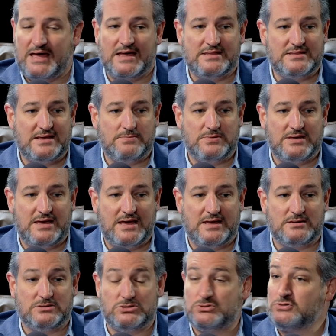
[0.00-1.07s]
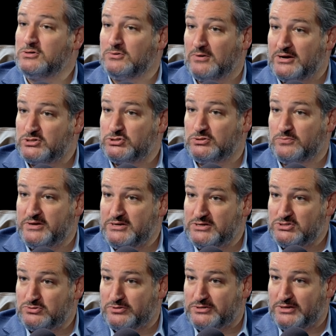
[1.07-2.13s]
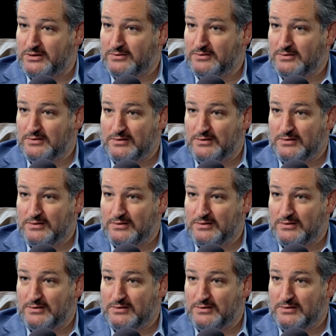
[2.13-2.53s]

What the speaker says: and they began to do congressional redistricting.